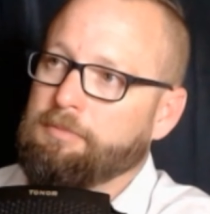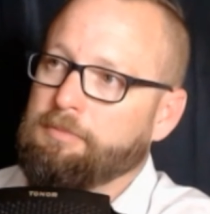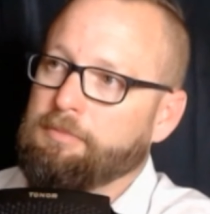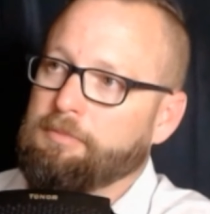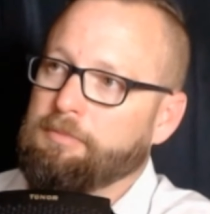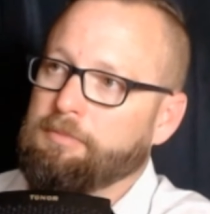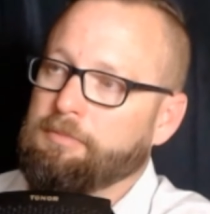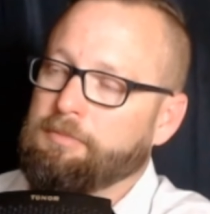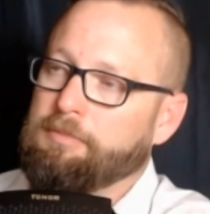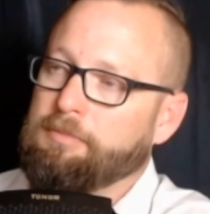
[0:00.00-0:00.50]

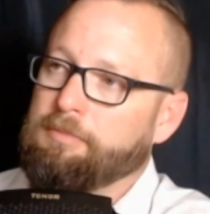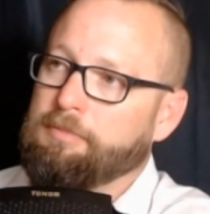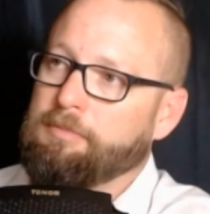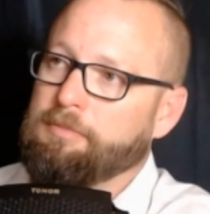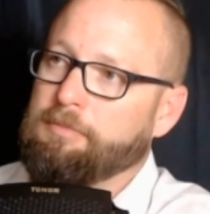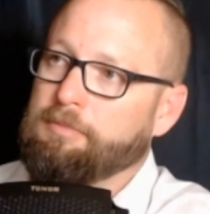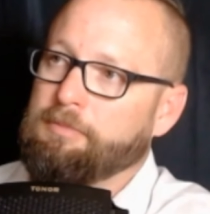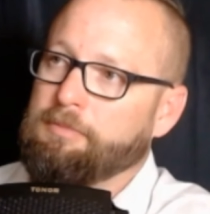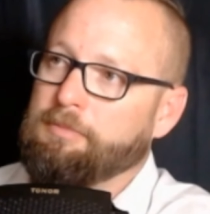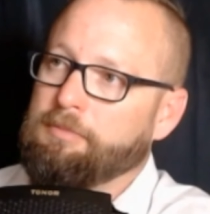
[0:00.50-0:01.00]

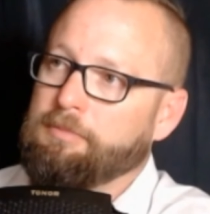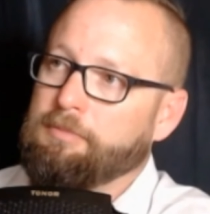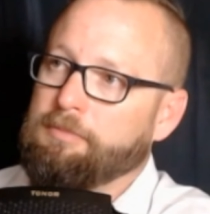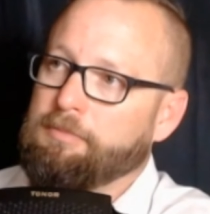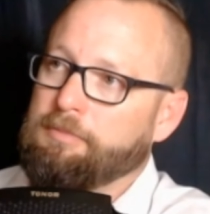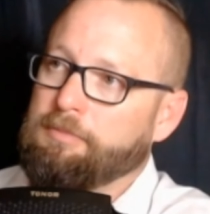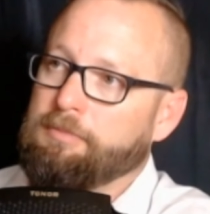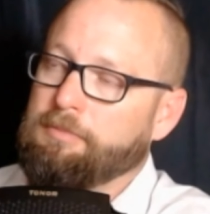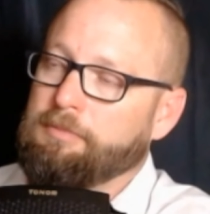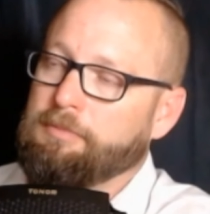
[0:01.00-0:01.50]

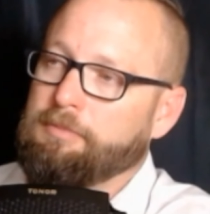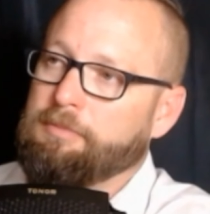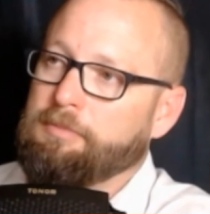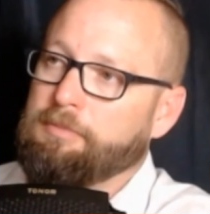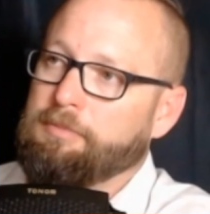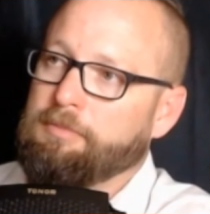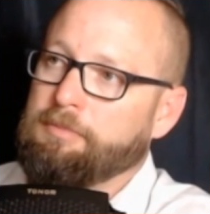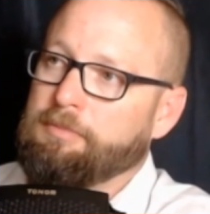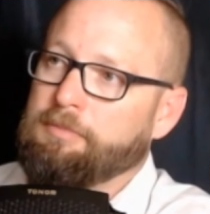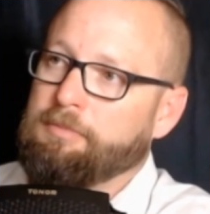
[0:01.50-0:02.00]

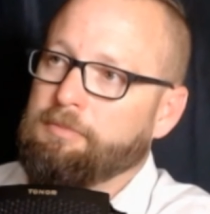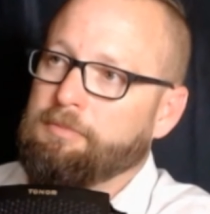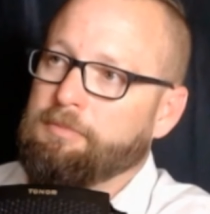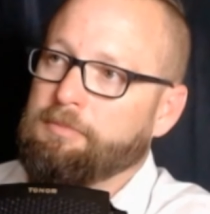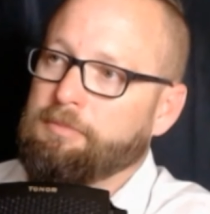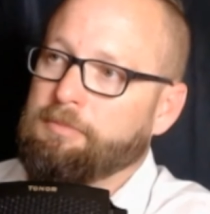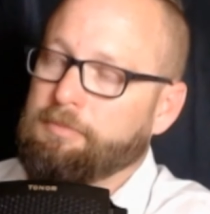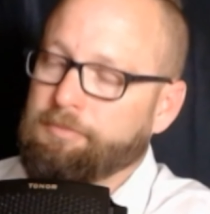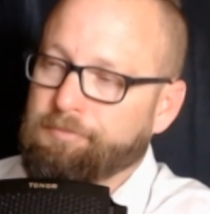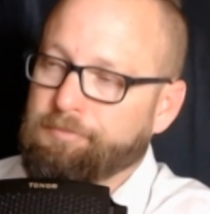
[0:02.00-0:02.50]

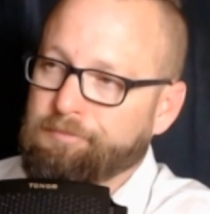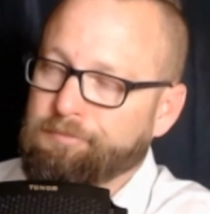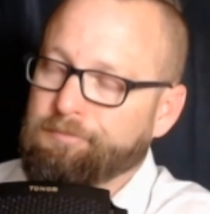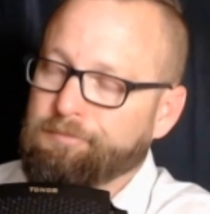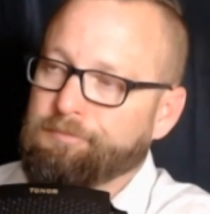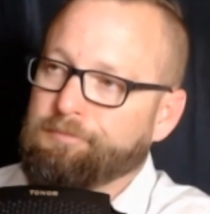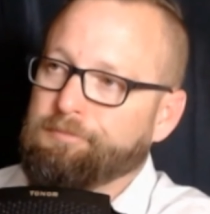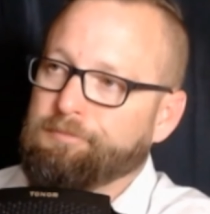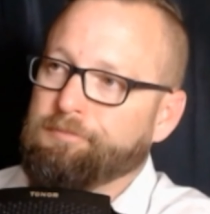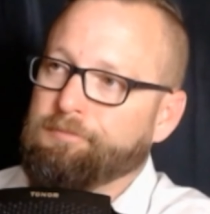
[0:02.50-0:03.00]

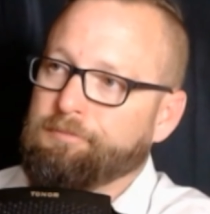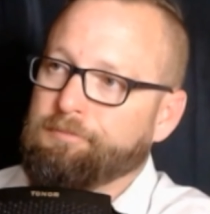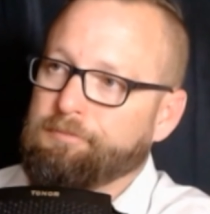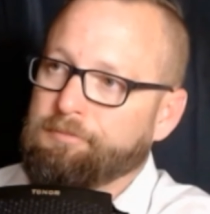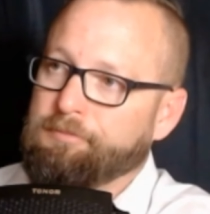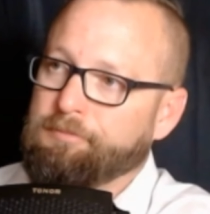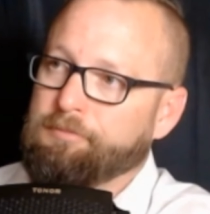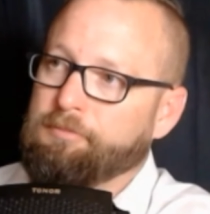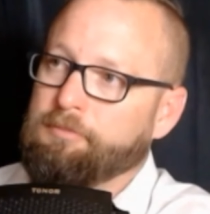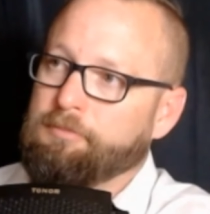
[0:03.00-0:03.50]

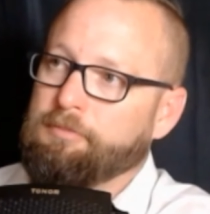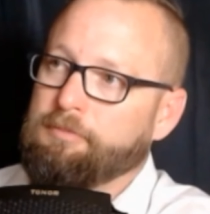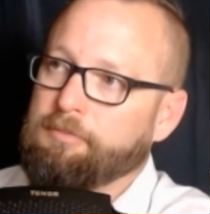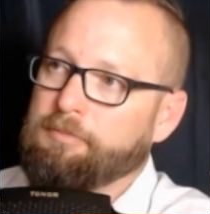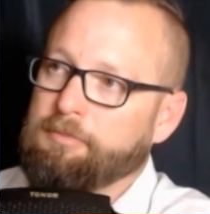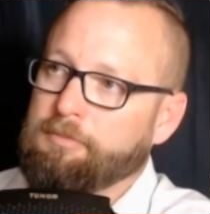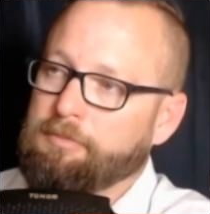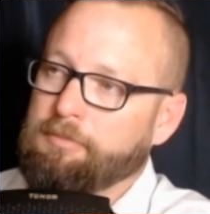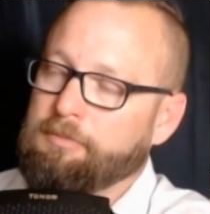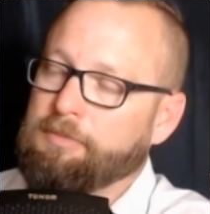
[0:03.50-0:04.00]

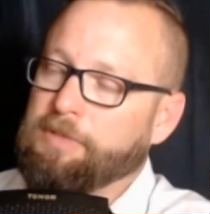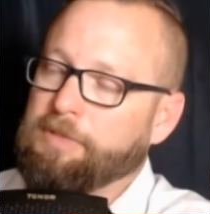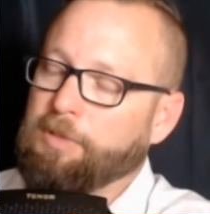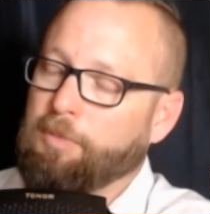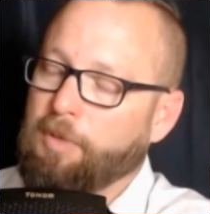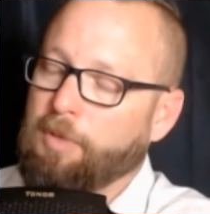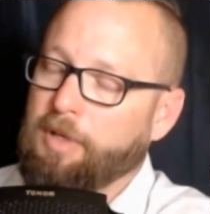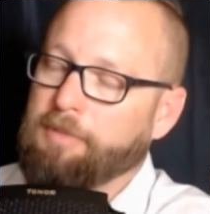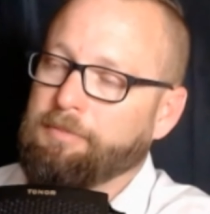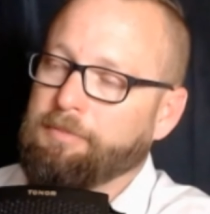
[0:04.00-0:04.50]

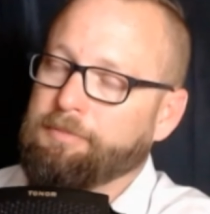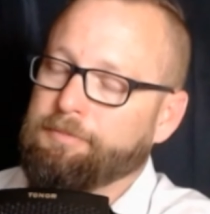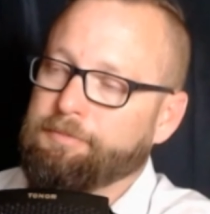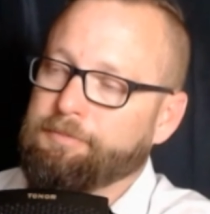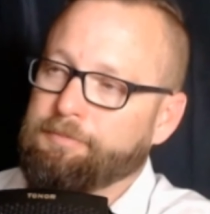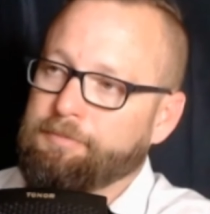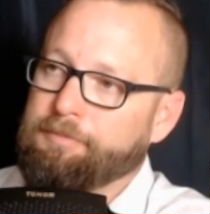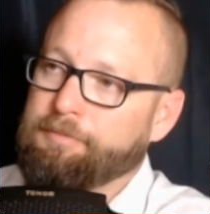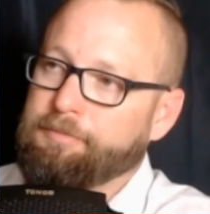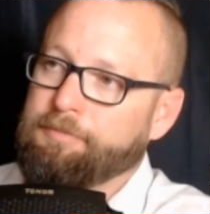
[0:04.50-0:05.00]

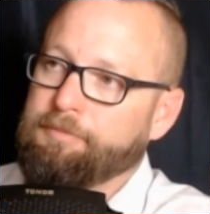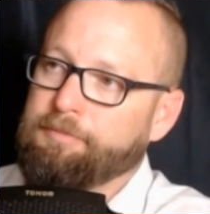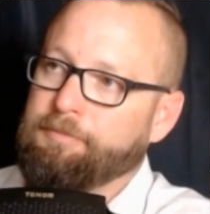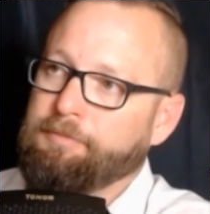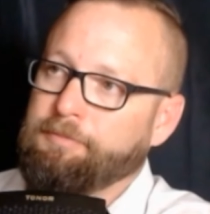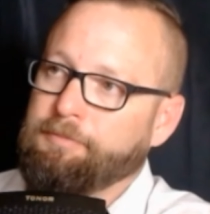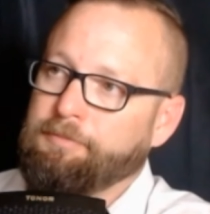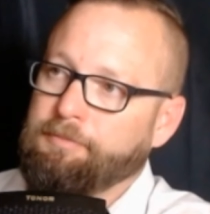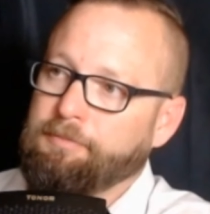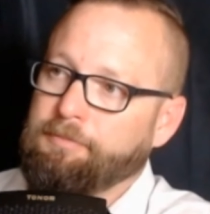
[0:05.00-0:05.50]

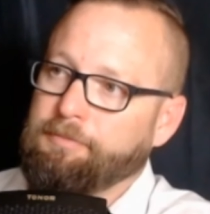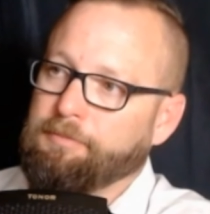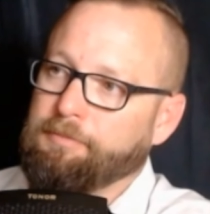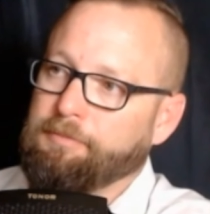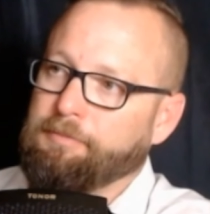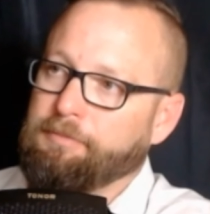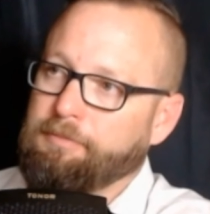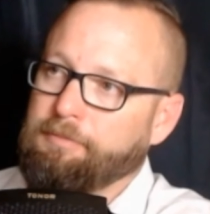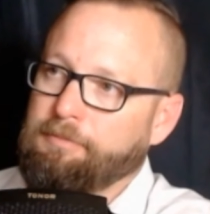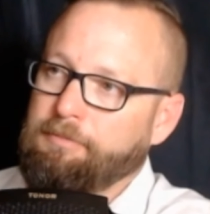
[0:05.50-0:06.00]

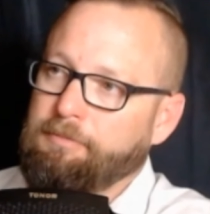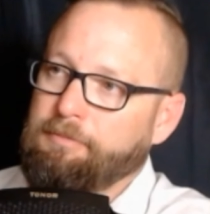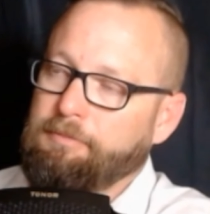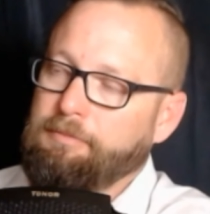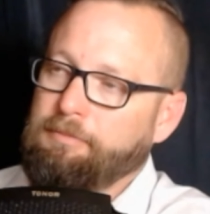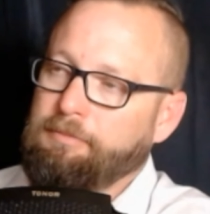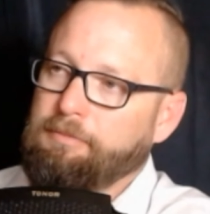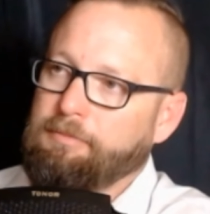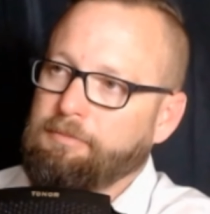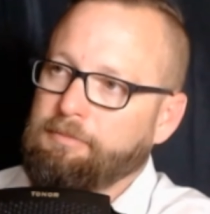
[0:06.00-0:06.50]

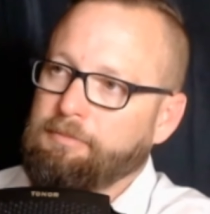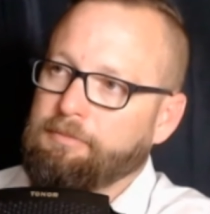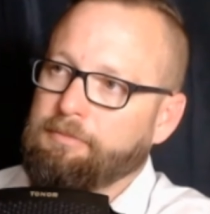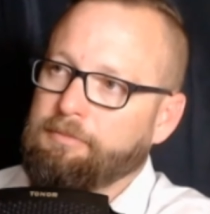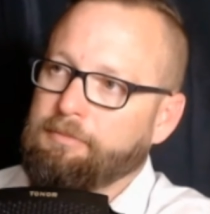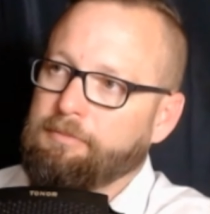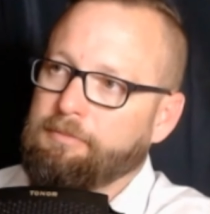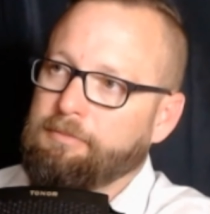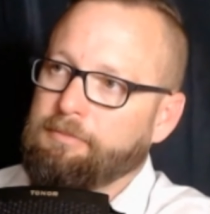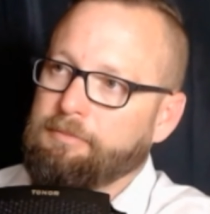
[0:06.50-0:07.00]

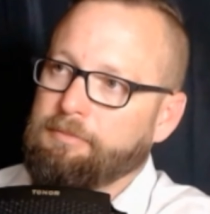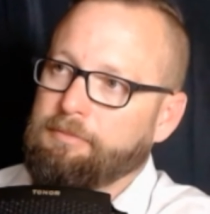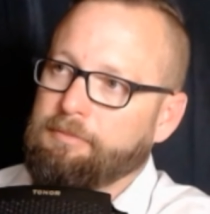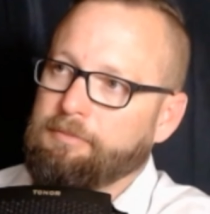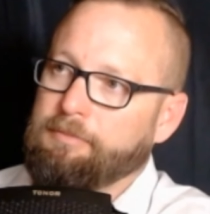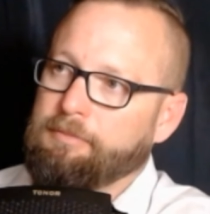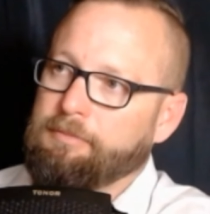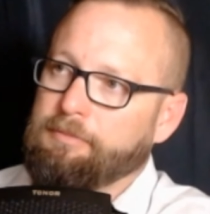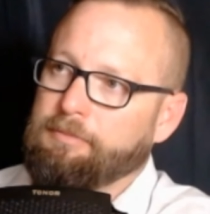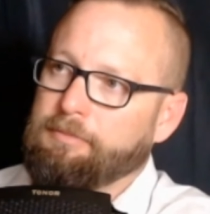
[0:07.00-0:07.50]

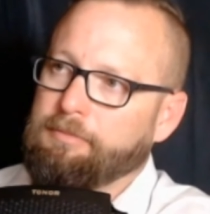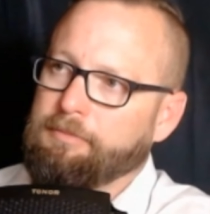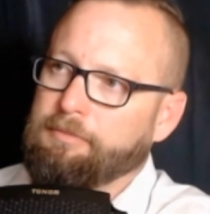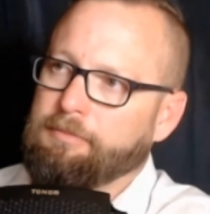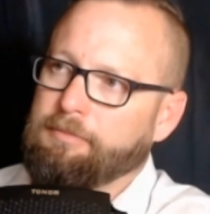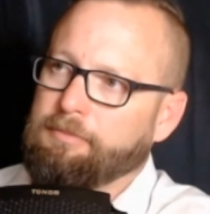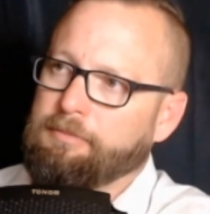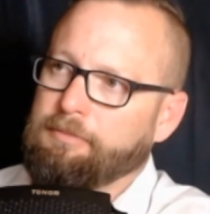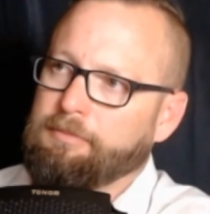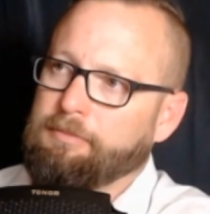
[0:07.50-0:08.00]
This person isn't speaking.